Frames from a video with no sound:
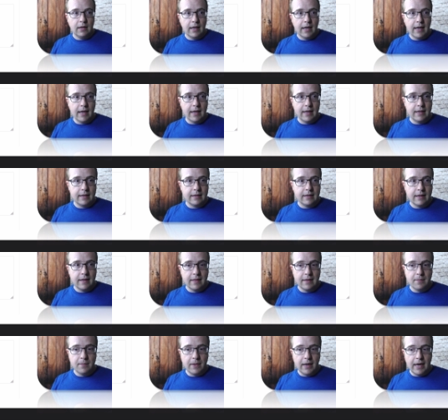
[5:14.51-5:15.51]
and
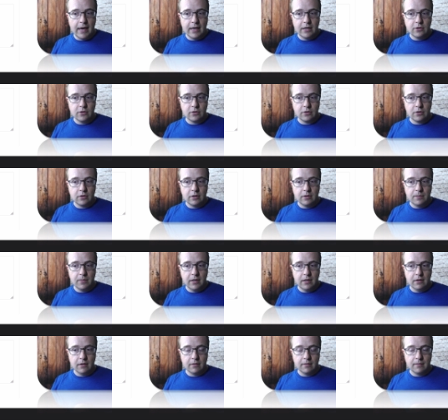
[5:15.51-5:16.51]
the badge is going to
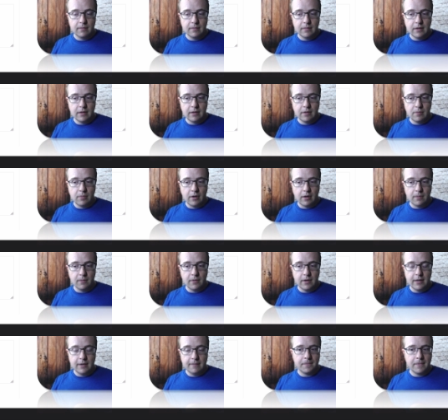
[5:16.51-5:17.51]
appear in the bottom
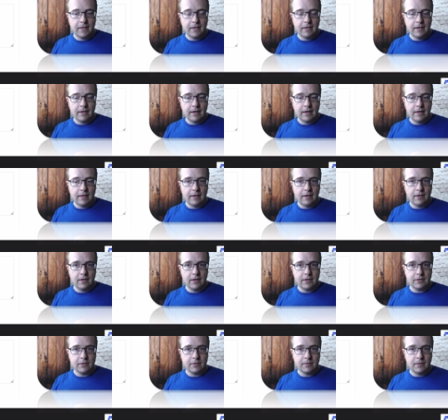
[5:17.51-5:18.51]
right. And there it
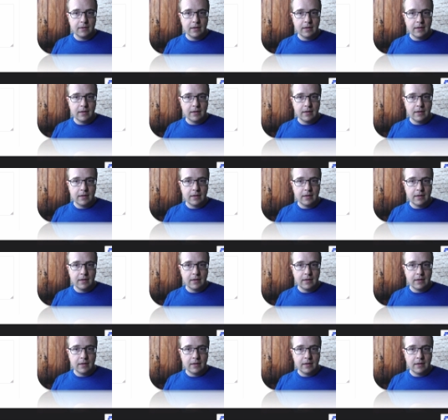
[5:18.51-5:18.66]
is.